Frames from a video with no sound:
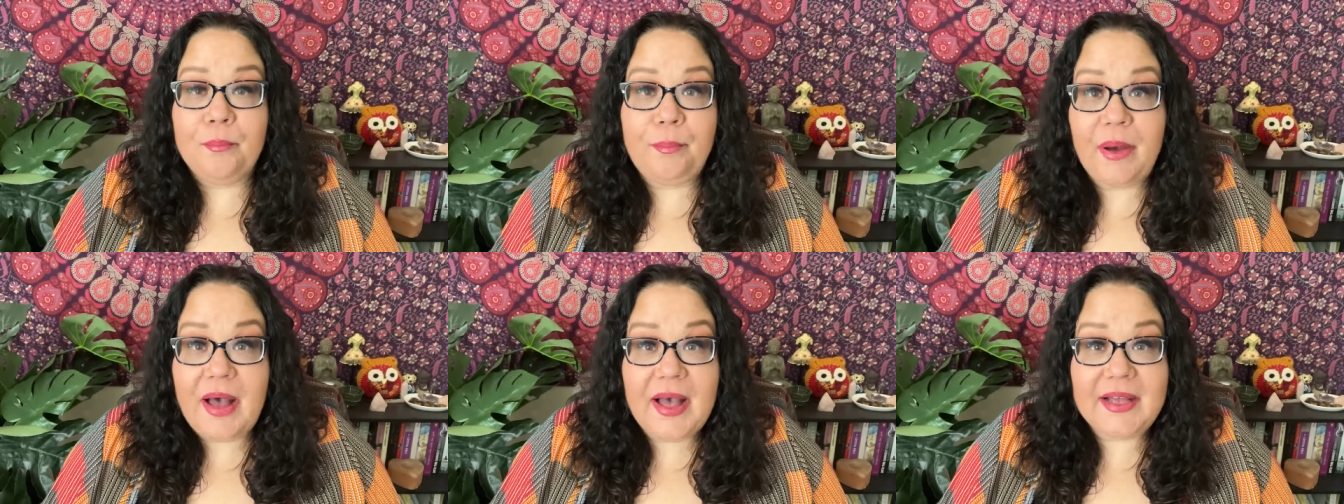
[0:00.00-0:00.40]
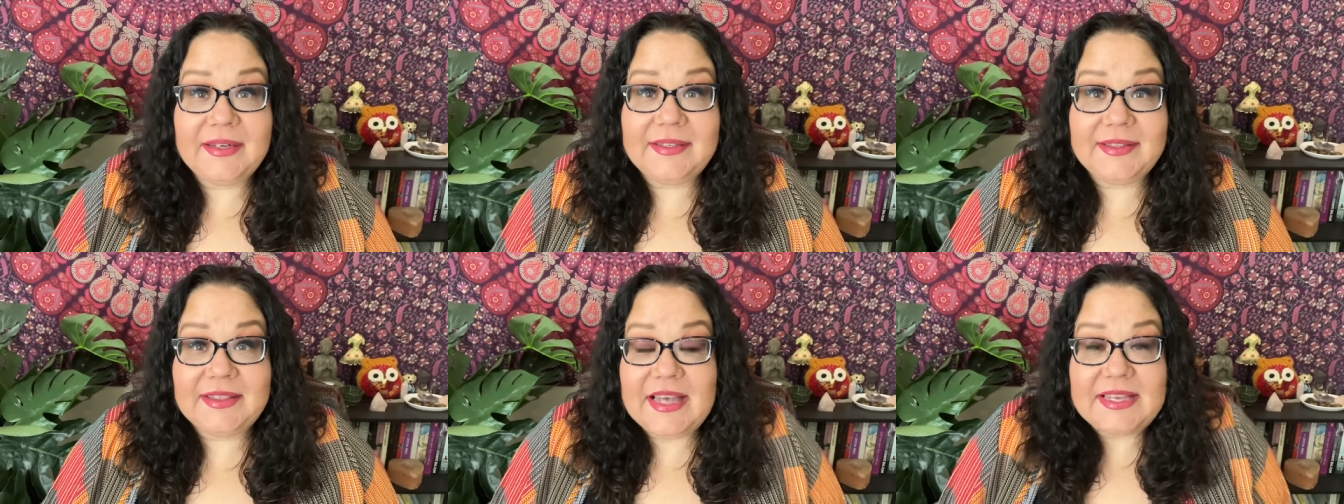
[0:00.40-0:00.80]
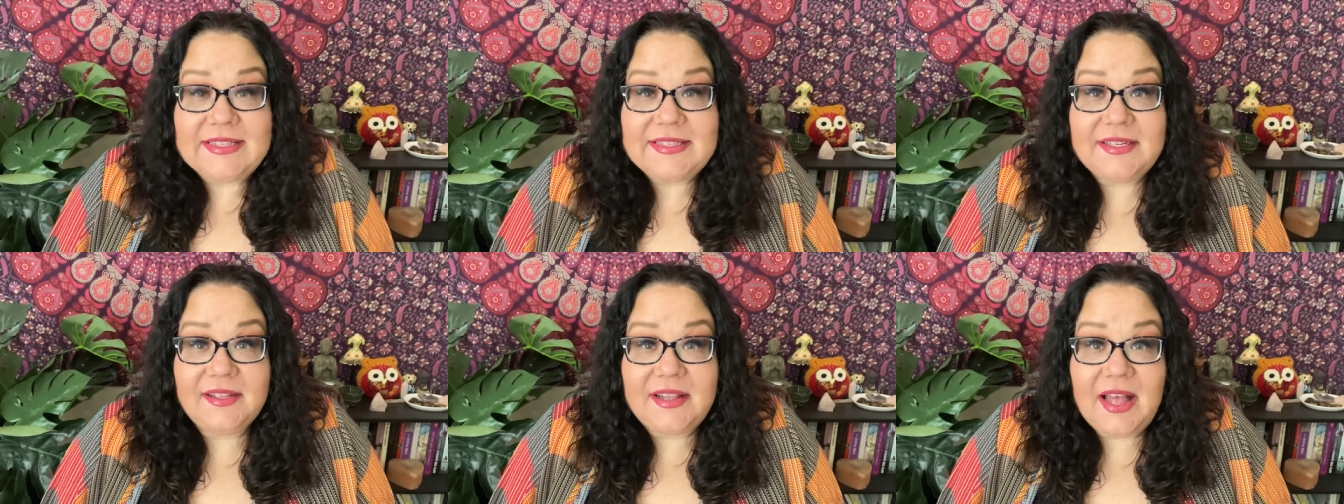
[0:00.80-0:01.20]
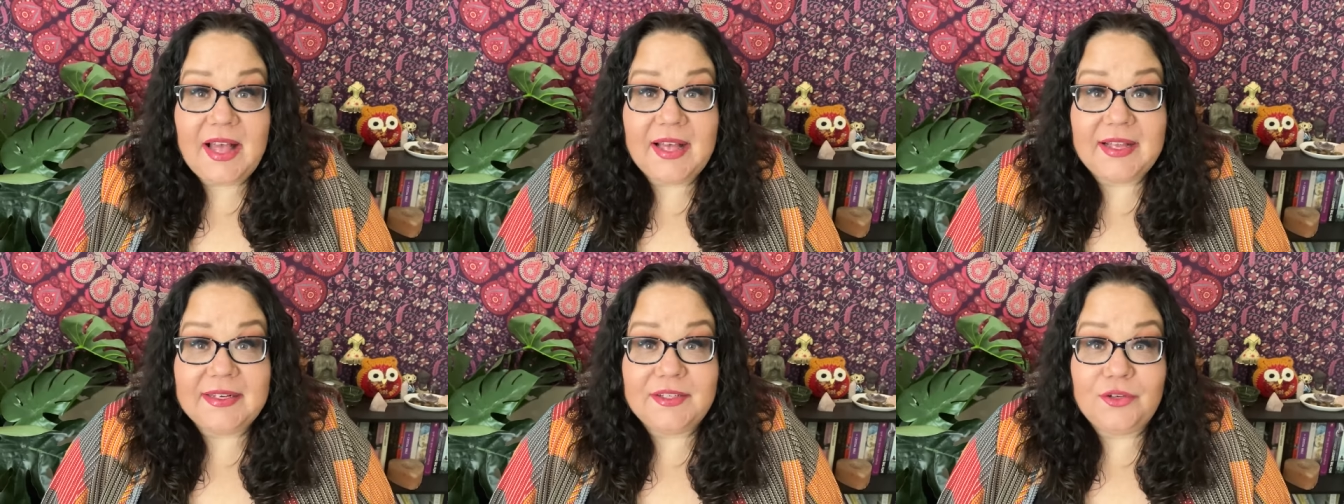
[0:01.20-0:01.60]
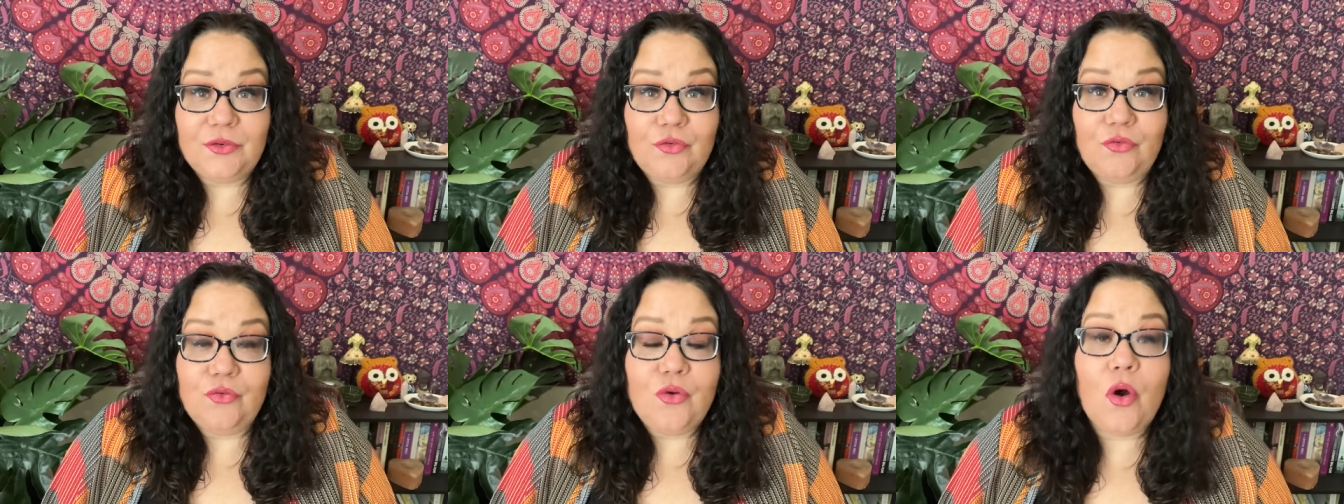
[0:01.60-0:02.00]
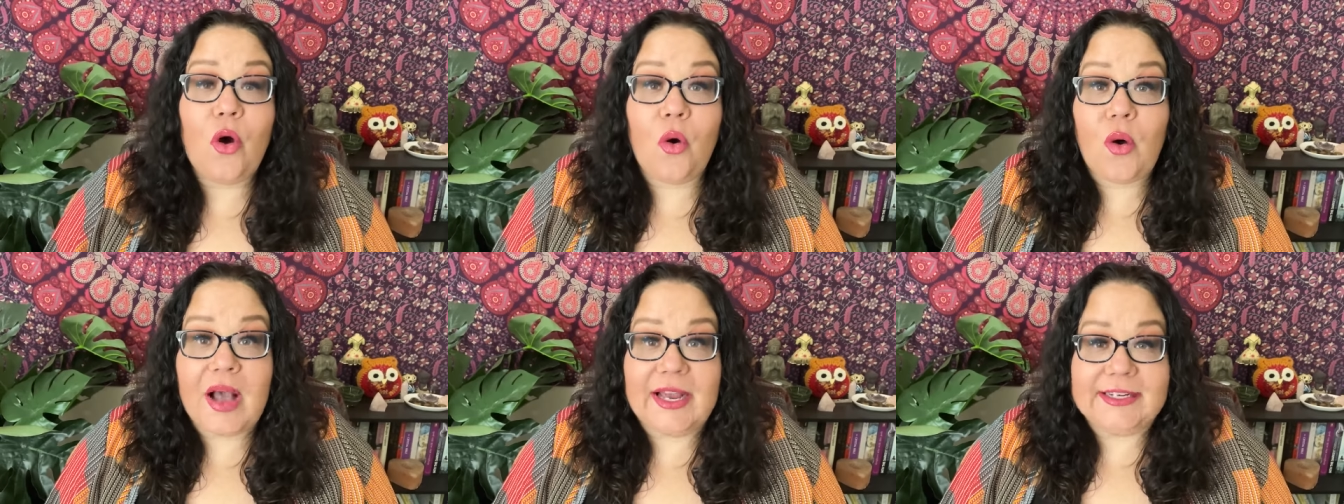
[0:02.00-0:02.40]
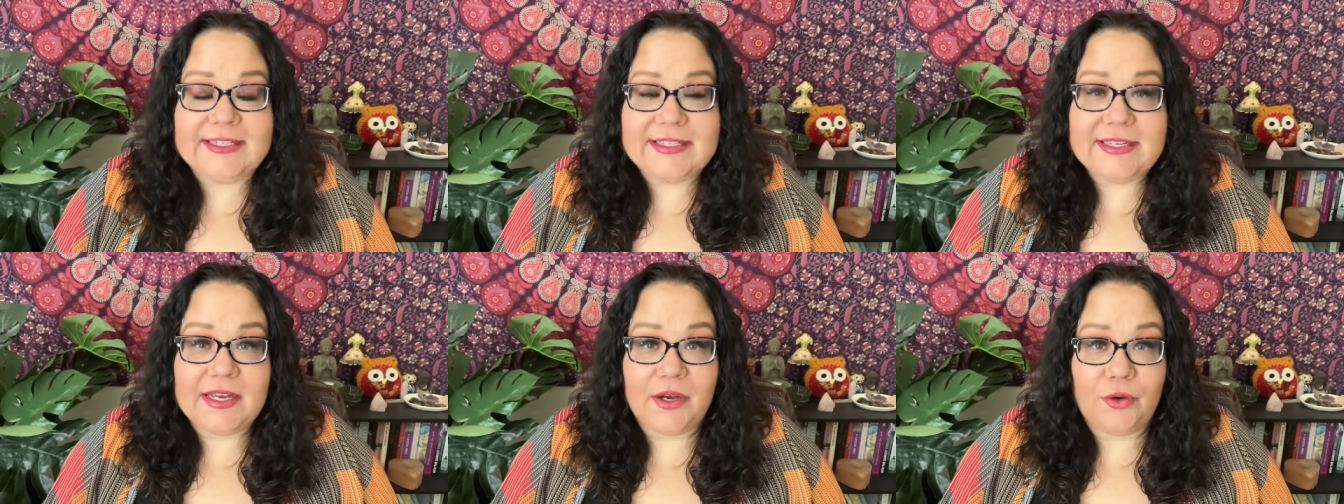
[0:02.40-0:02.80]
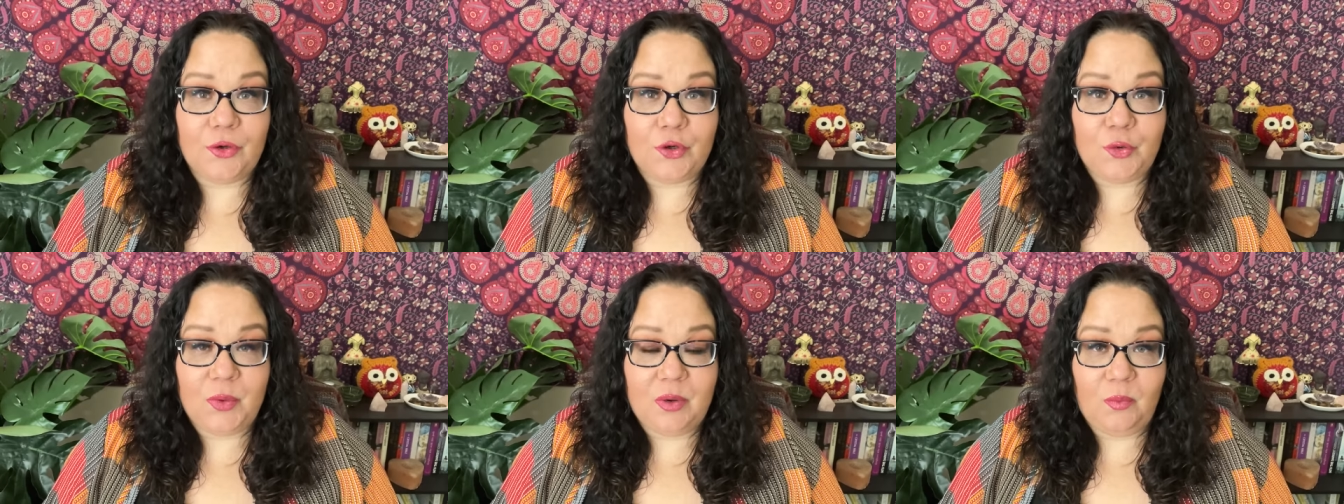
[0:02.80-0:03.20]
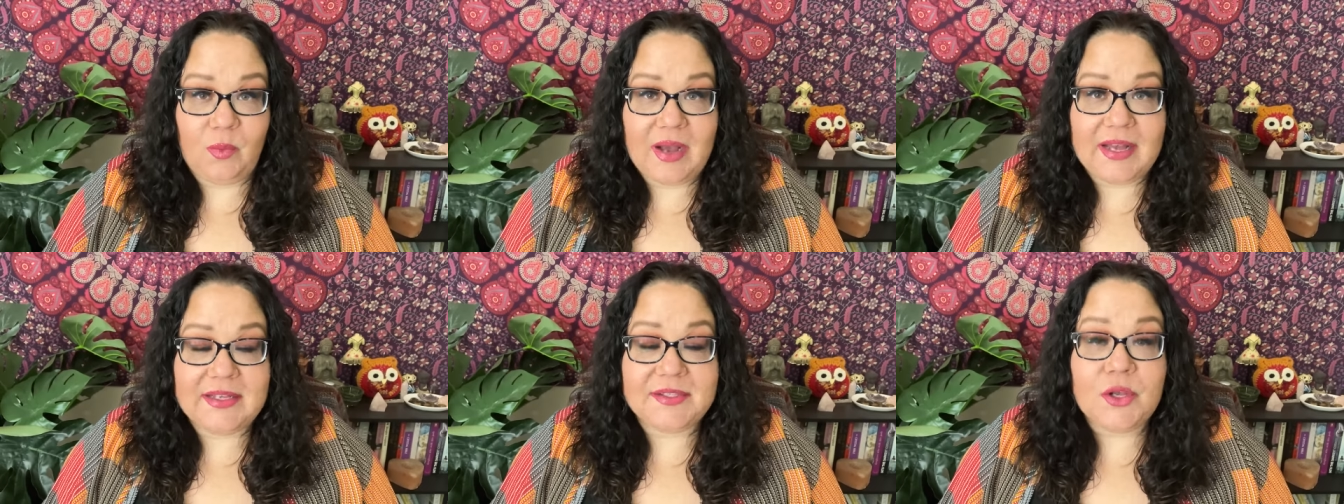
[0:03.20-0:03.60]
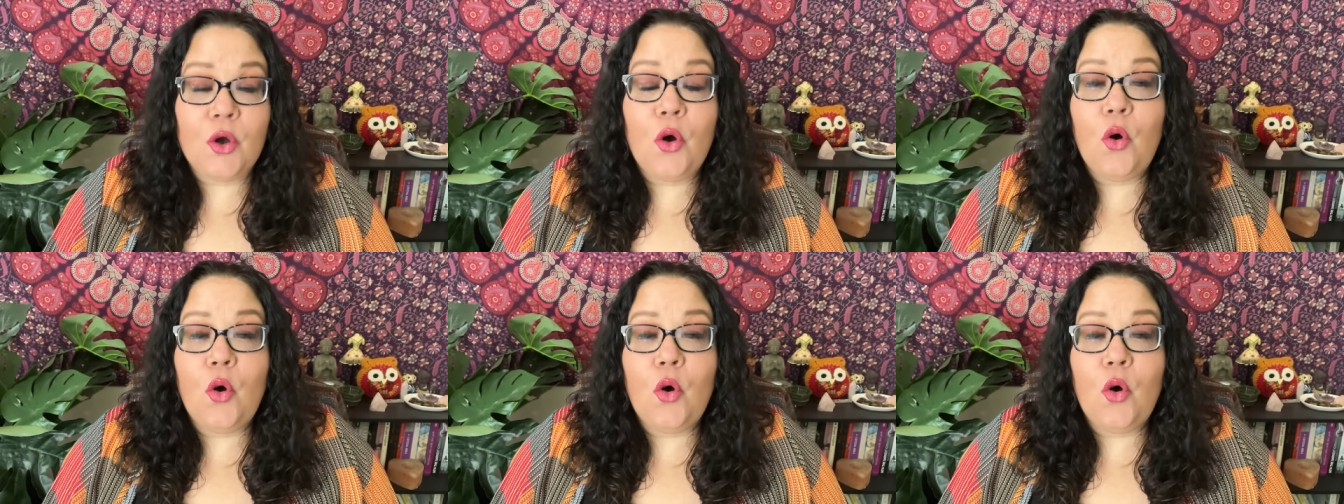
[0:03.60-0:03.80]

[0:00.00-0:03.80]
But they still had no idea who it was.